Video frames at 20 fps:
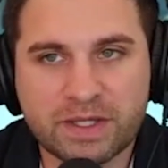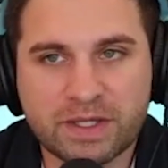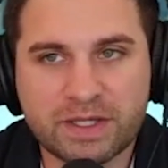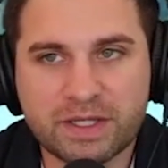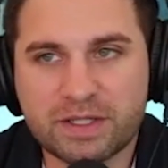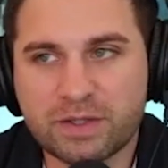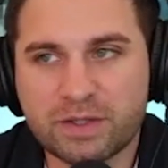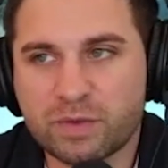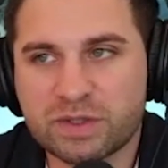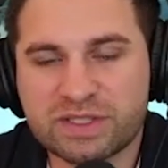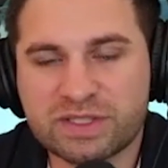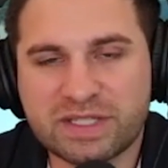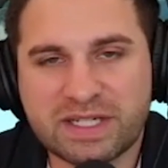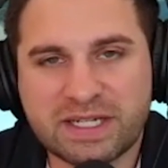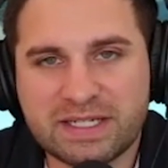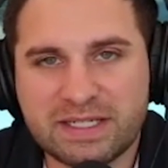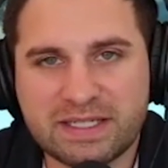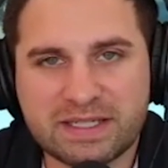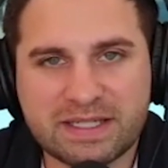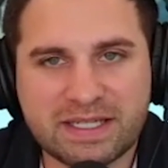There wasn't
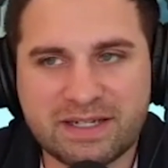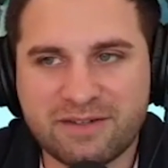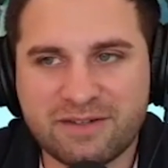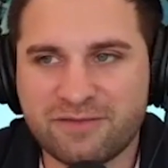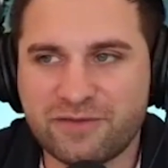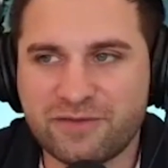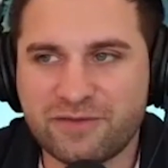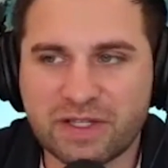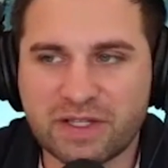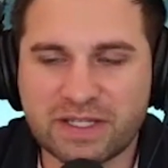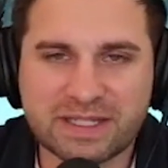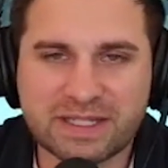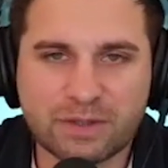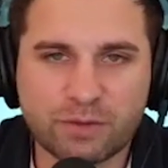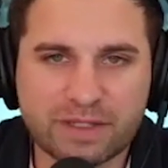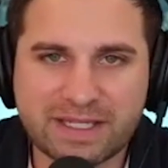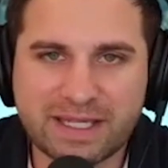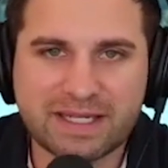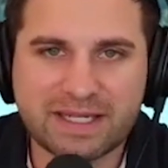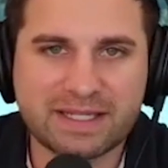any, they didn't feel like they
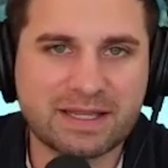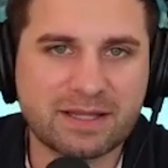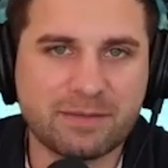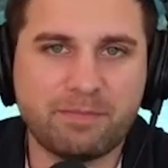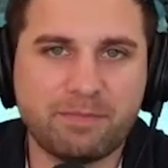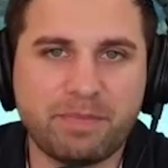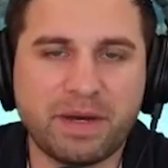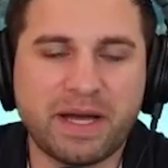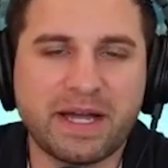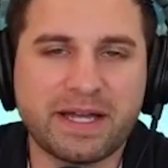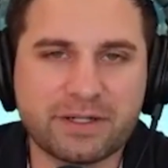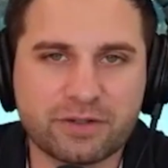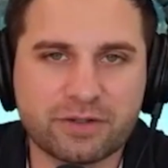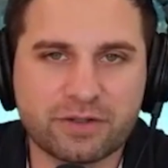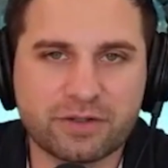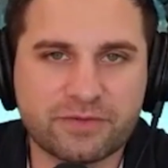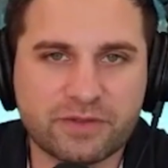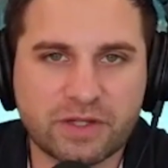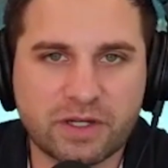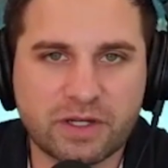were getting the buyer
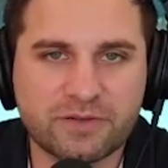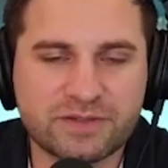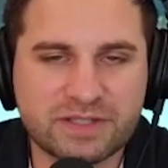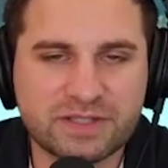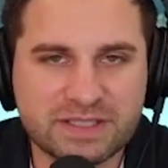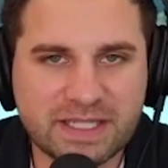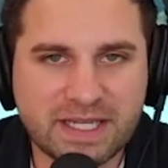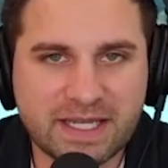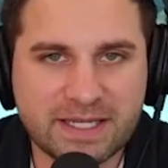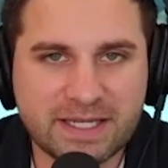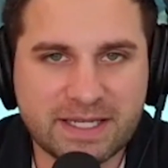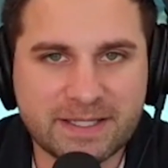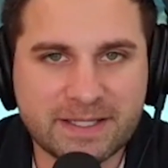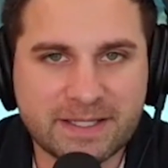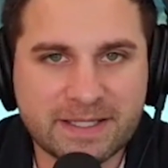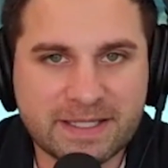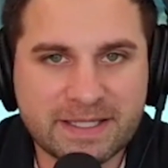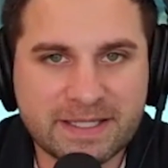of, of today.